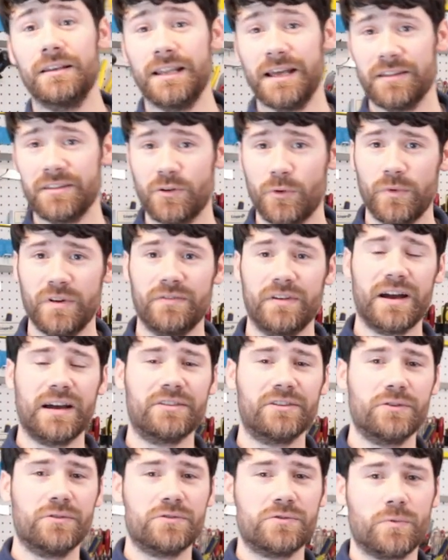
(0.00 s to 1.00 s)
Now that we've got
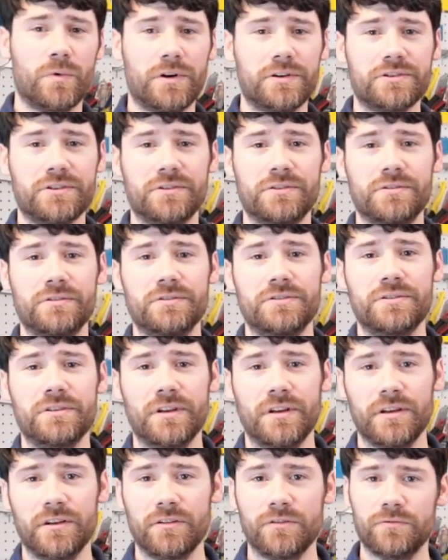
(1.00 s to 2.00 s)
those
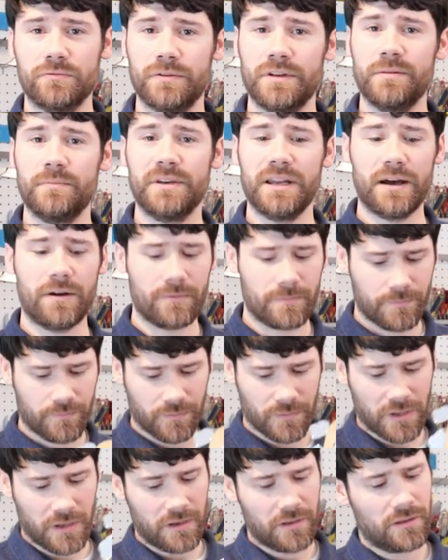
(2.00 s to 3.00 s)
washers reamed out,
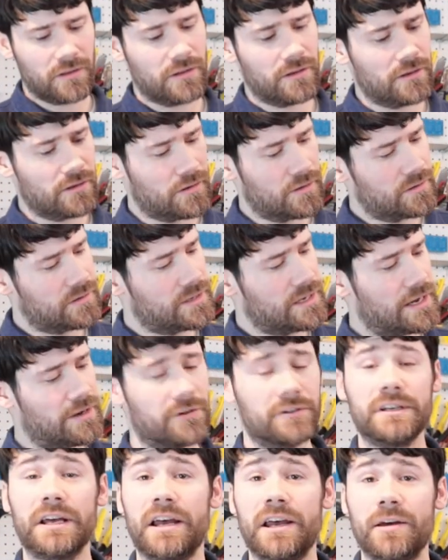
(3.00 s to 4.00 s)
the
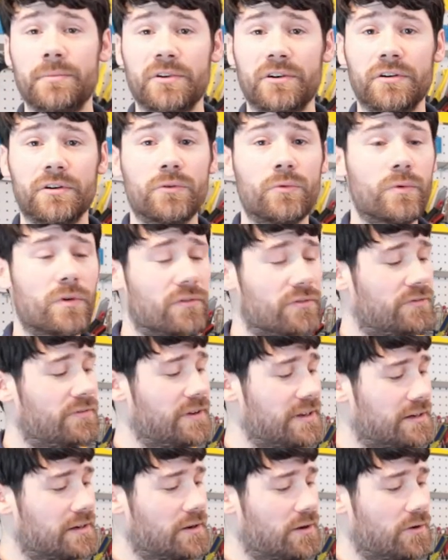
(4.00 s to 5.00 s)
outer diameter will
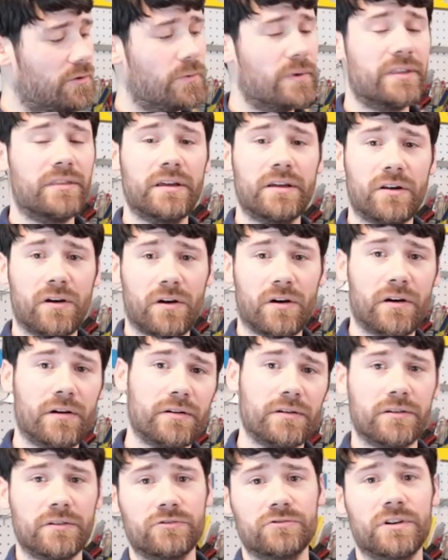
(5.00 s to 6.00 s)
fit within
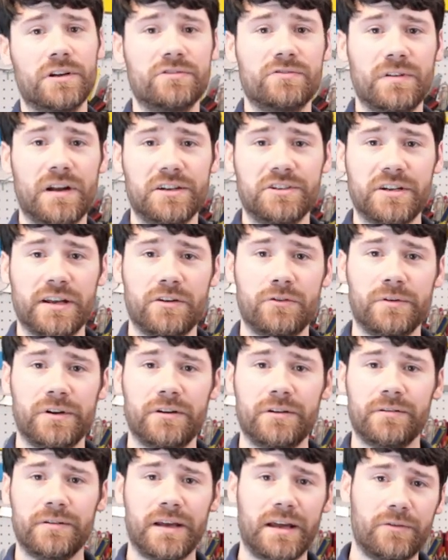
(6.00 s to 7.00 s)
our truss rod channel
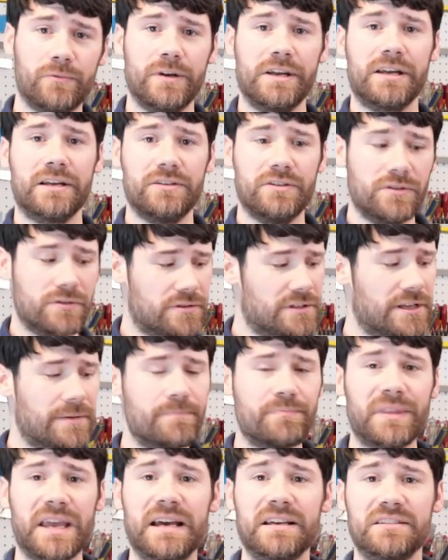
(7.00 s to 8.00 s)
here, and we can use
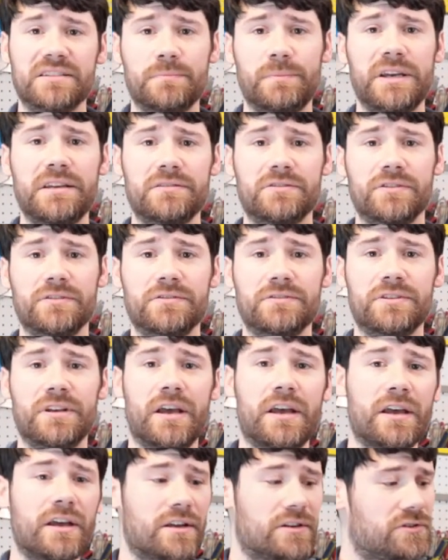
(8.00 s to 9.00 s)
them as spacers
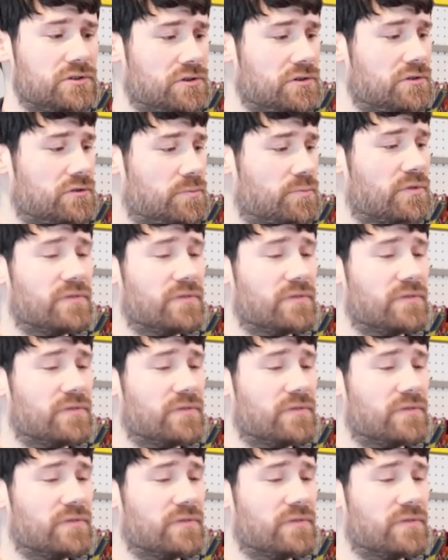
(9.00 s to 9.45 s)
to